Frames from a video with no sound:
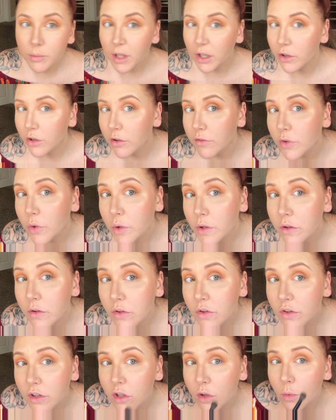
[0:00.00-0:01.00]
I don't know if you
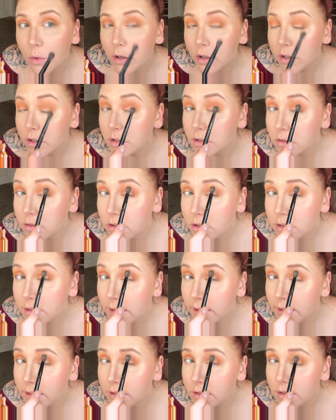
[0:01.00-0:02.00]
can see where it
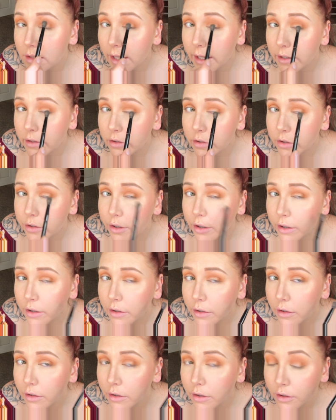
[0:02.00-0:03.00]
just like it's lighter to
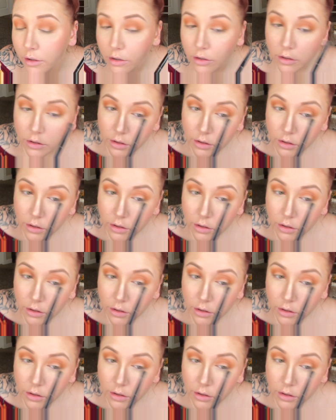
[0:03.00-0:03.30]
darker.